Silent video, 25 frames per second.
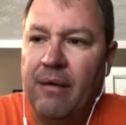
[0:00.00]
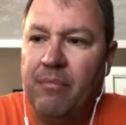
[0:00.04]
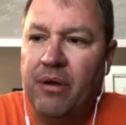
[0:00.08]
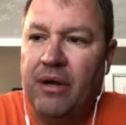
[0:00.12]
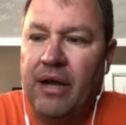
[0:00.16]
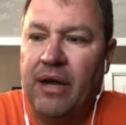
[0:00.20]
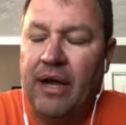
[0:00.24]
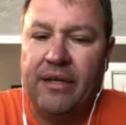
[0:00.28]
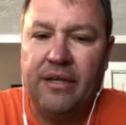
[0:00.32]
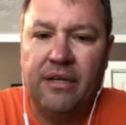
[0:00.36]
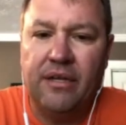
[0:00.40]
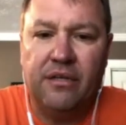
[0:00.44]
but
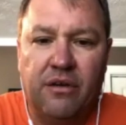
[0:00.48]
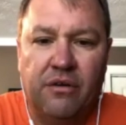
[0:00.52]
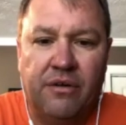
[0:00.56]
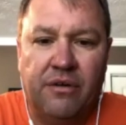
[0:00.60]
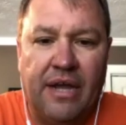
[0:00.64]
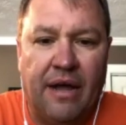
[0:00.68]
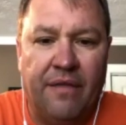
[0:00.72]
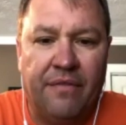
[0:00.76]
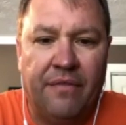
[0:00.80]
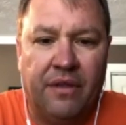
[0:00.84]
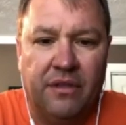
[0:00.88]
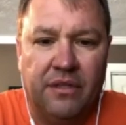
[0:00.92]
I could
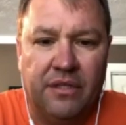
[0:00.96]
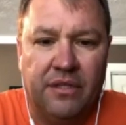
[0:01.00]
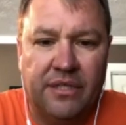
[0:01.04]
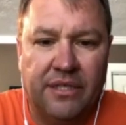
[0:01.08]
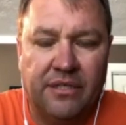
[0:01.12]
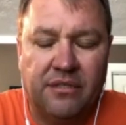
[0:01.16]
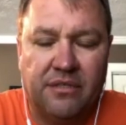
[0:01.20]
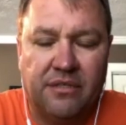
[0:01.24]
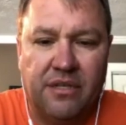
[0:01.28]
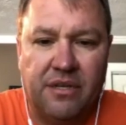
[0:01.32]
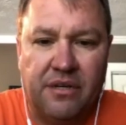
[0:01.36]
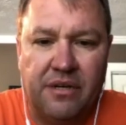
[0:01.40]
down the
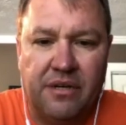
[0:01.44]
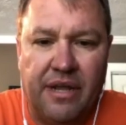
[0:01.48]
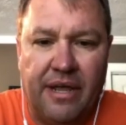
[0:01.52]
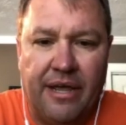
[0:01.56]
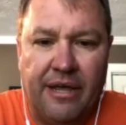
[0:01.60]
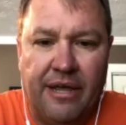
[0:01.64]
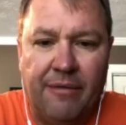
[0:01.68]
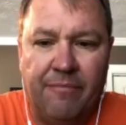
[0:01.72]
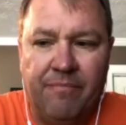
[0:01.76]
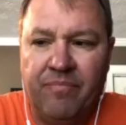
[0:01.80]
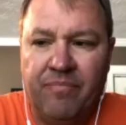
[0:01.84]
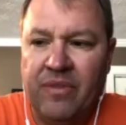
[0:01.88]
list and
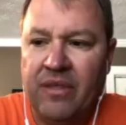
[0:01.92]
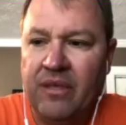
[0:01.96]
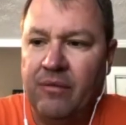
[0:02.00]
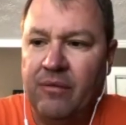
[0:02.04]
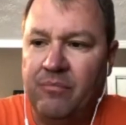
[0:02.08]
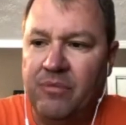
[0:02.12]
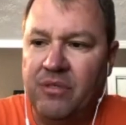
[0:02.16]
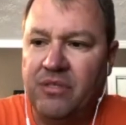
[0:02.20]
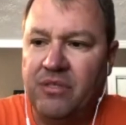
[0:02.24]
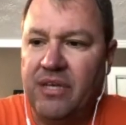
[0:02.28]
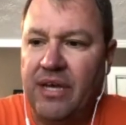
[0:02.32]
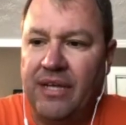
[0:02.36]
name,
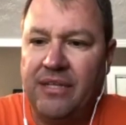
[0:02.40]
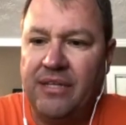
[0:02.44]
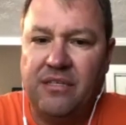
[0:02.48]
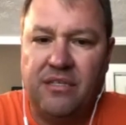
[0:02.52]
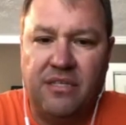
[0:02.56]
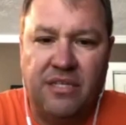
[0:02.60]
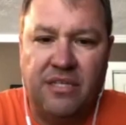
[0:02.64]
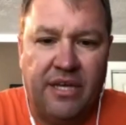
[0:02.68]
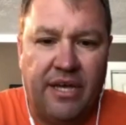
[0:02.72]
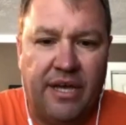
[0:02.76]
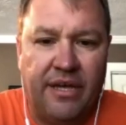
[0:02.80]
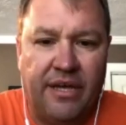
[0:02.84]
besides
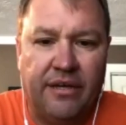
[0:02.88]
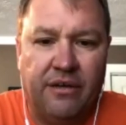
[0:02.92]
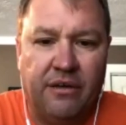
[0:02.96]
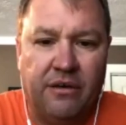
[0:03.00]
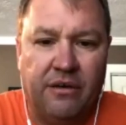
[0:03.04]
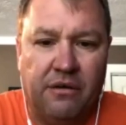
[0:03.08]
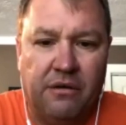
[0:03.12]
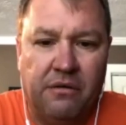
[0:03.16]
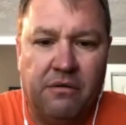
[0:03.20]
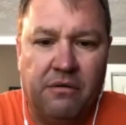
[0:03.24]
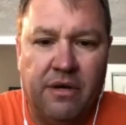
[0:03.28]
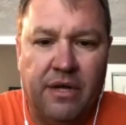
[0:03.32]

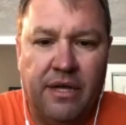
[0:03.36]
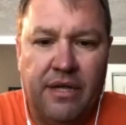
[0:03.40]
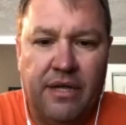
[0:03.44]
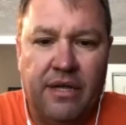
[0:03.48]
Diego,